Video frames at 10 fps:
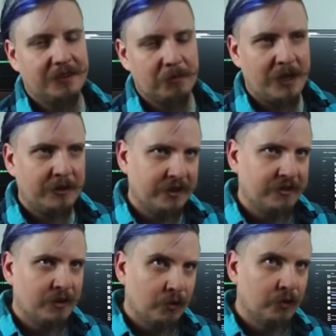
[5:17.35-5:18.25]
about the
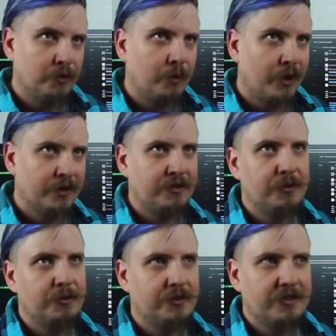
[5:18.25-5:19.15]
total wattage
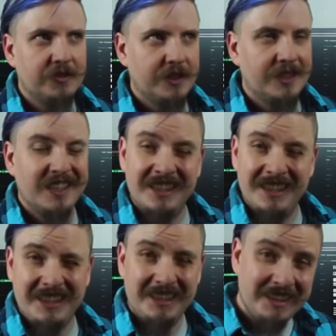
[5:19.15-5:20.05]
usage
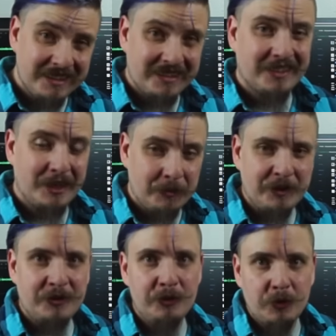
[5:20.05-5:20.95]
is going to be
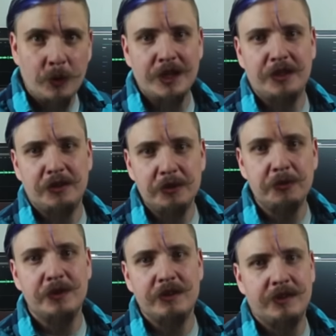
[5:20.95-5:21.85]
220 to
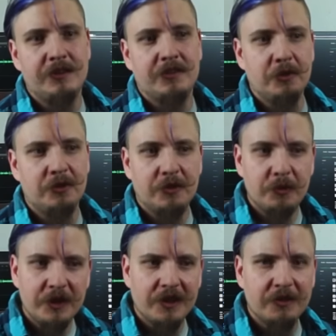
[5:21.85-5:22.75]
250, so a
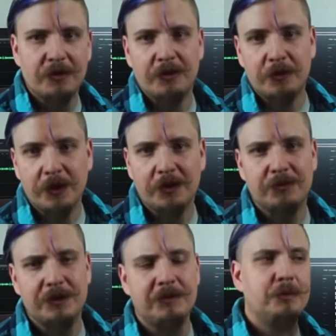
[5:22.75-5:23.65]
300 or
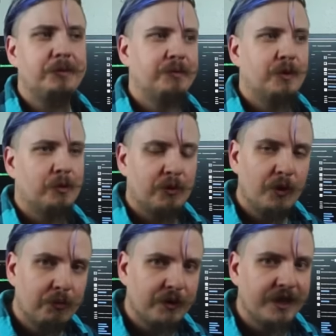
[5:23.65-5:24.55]
350 would be more
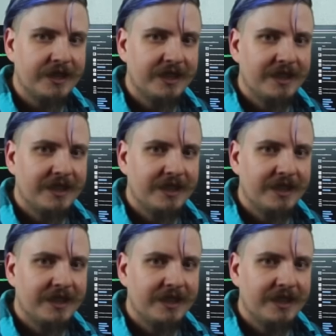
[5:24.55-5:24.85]
appropriate.